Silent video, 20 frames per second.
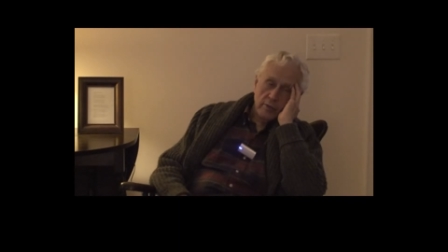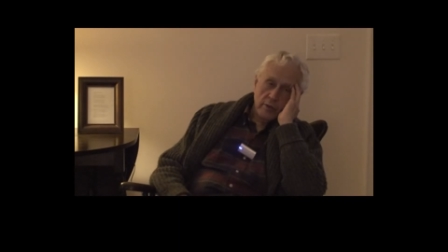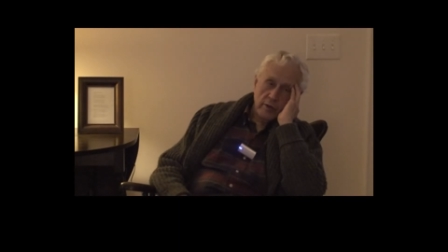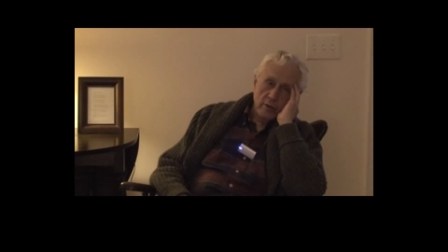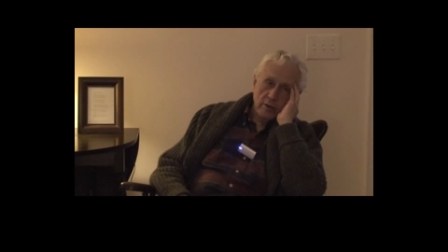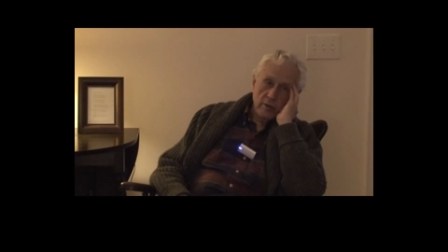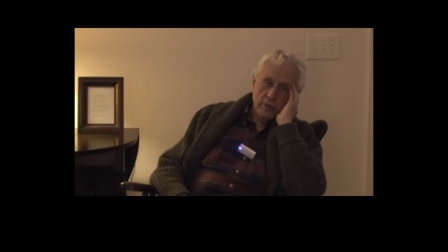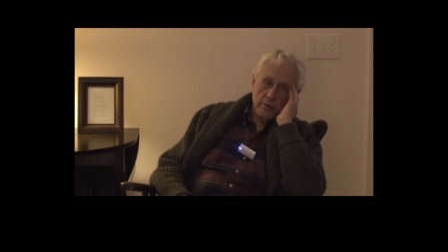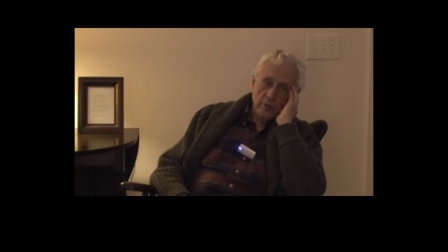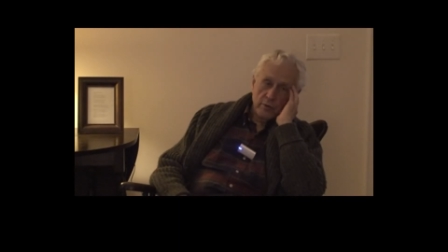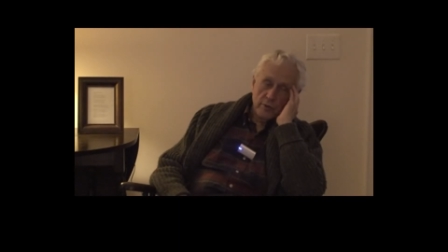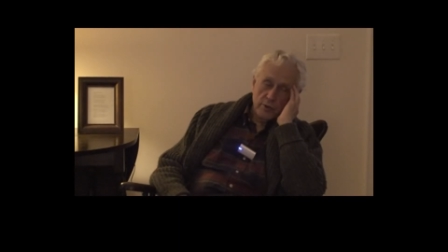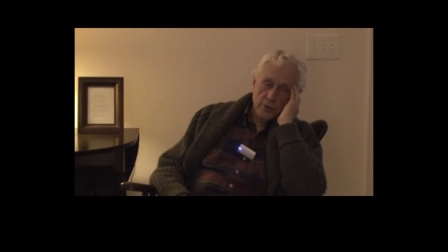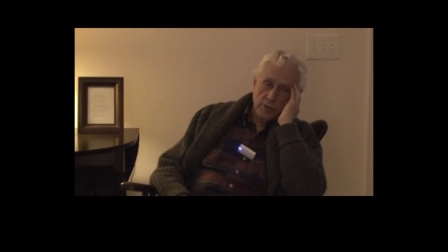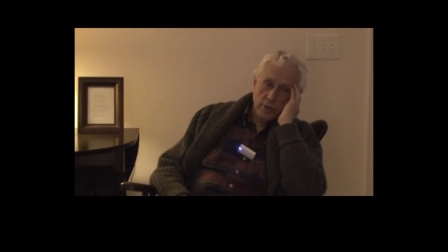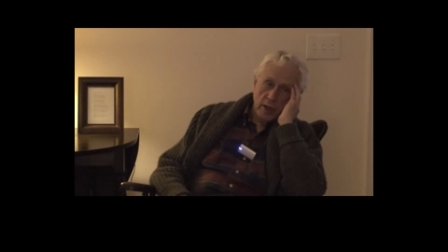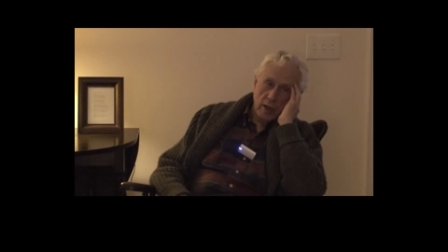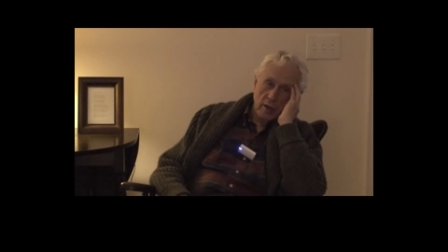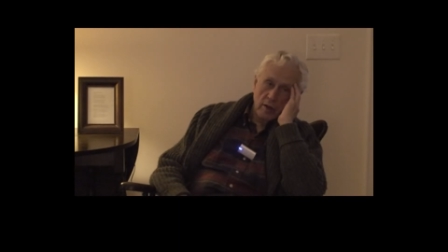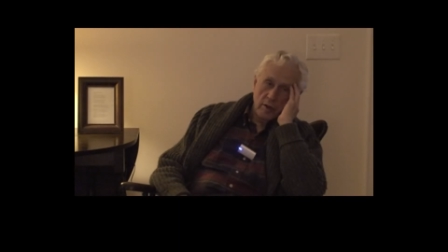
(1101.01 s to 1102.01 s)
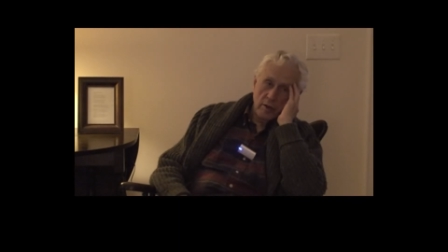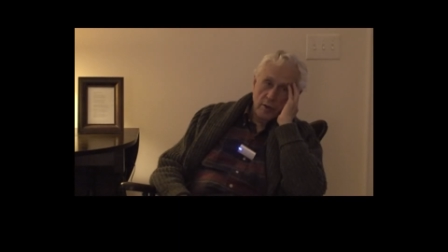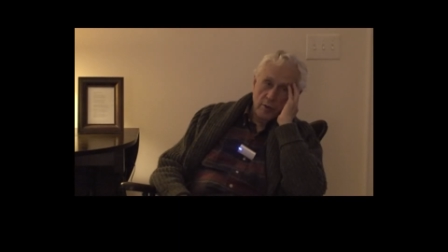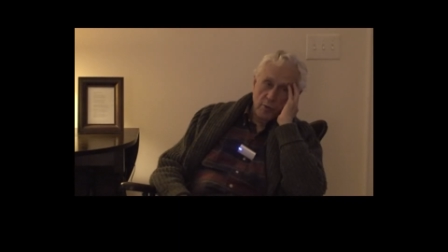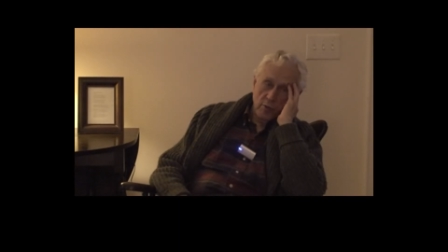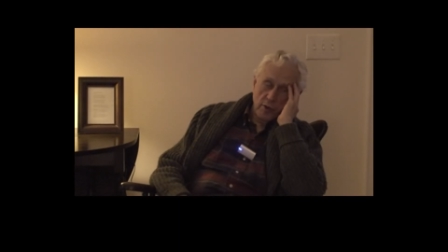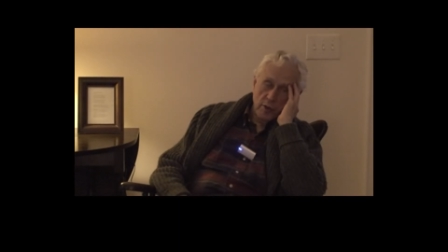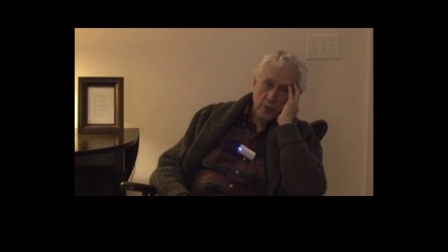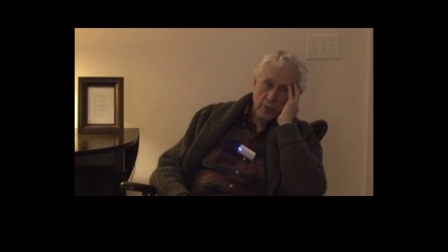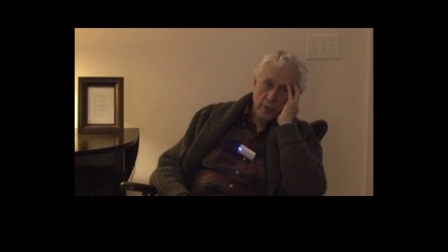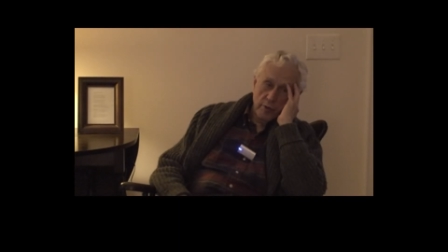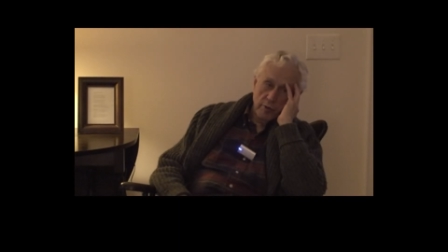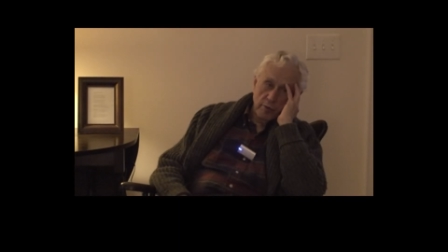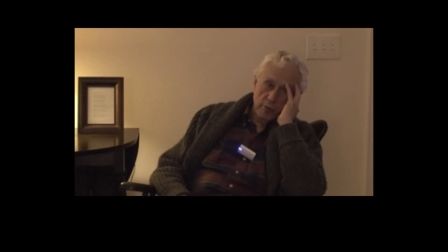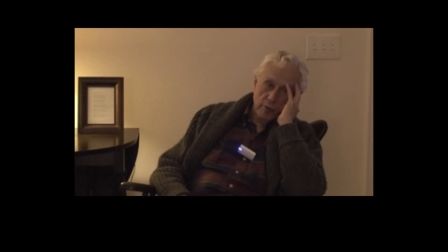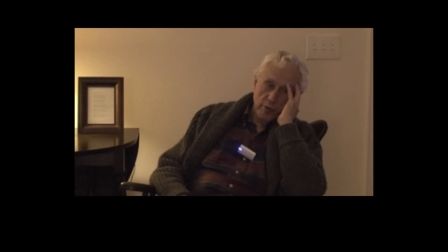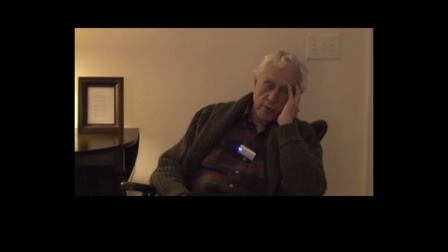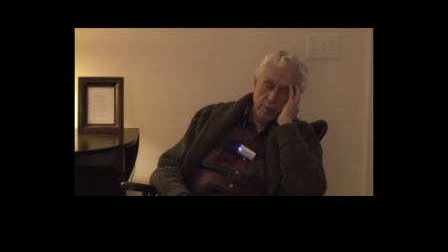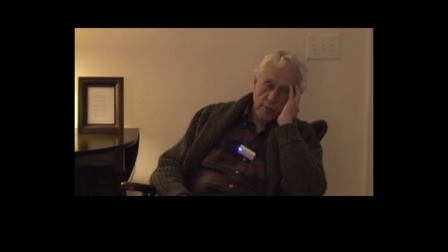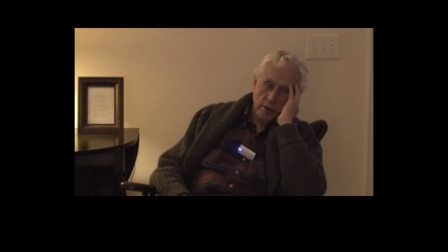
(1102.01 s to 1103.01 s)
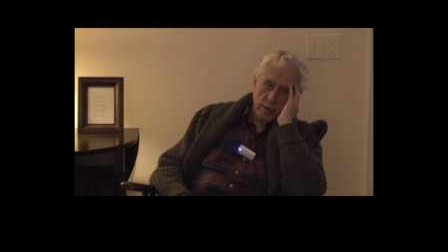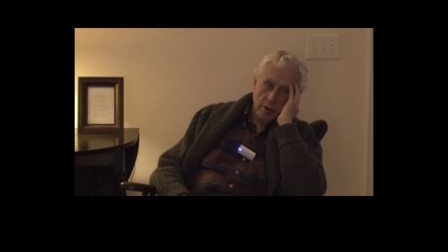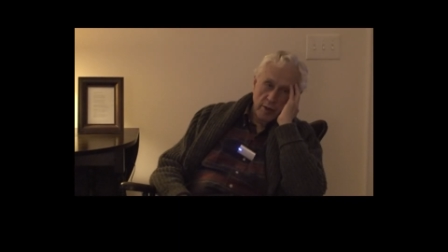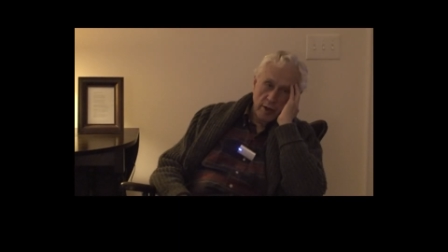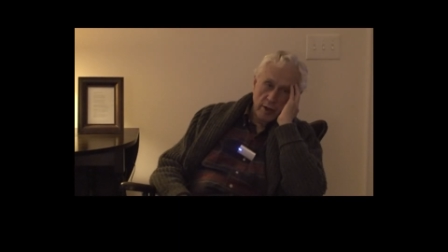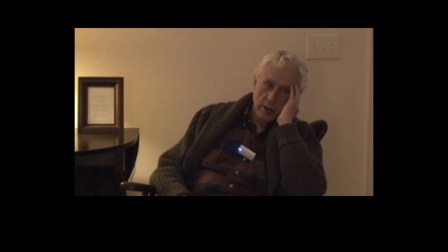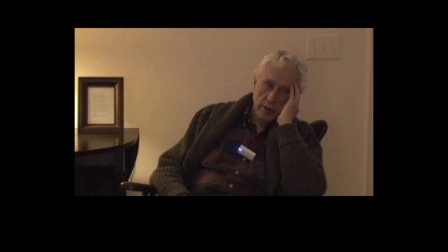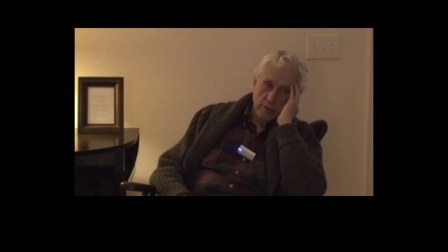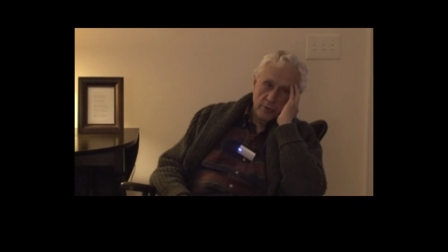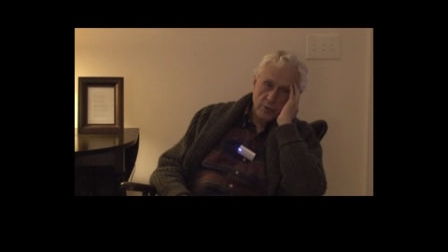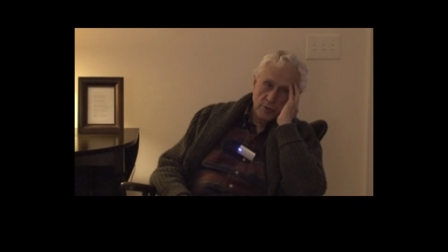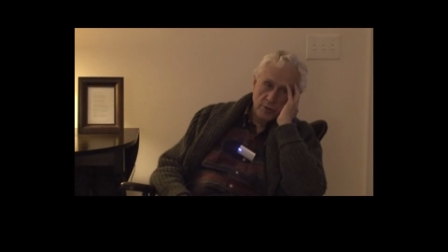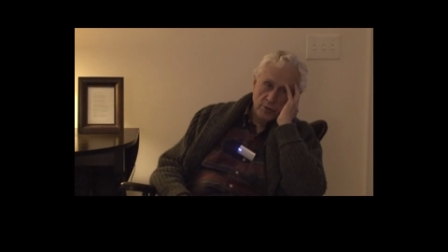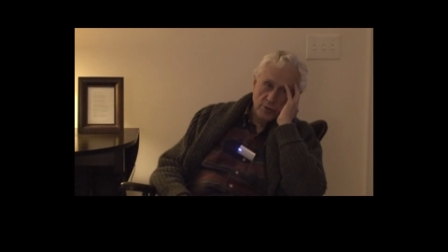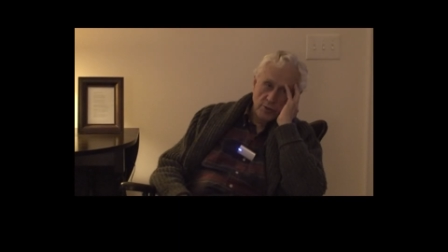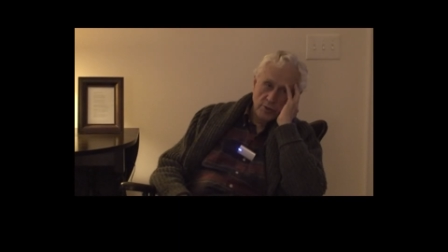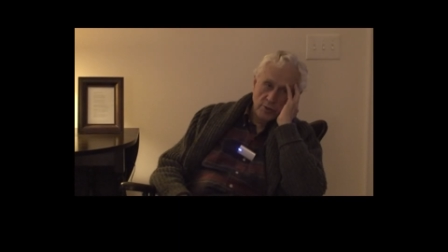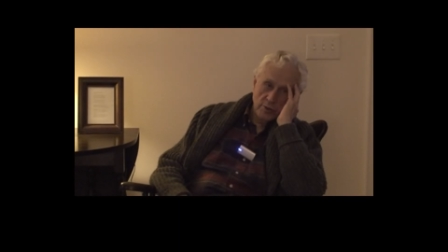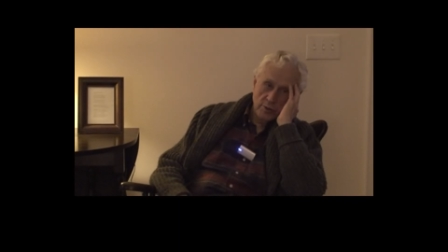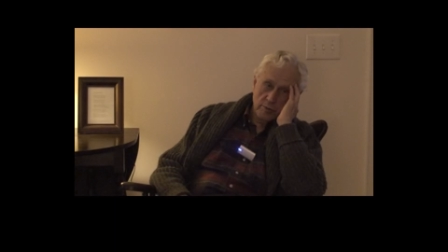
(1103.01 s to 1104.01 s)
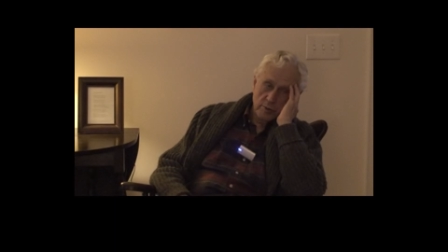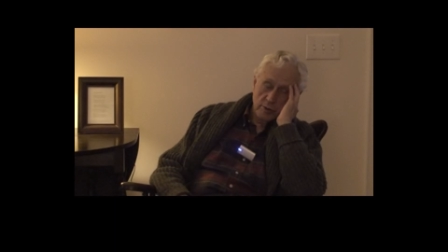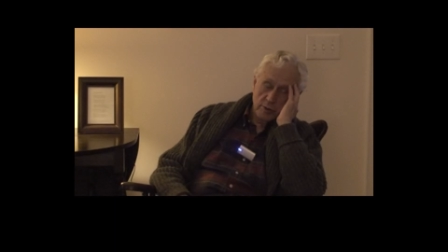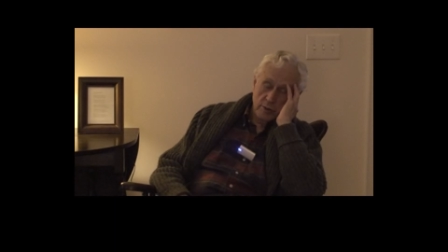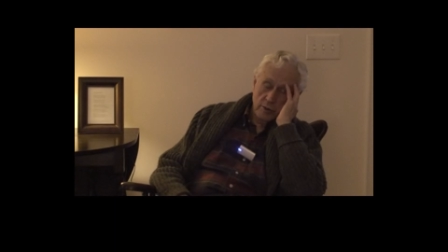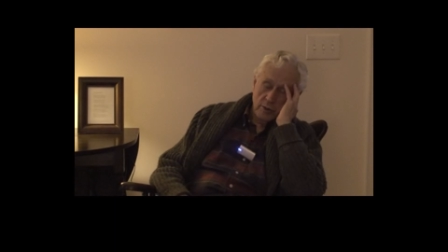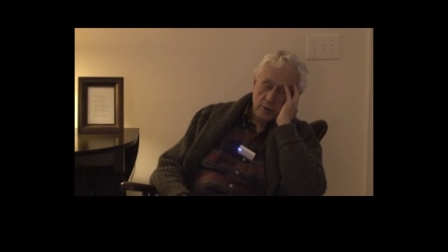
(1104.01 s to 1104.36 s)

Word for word: rather than doing scholarly work, we would rebuild our houses, you know.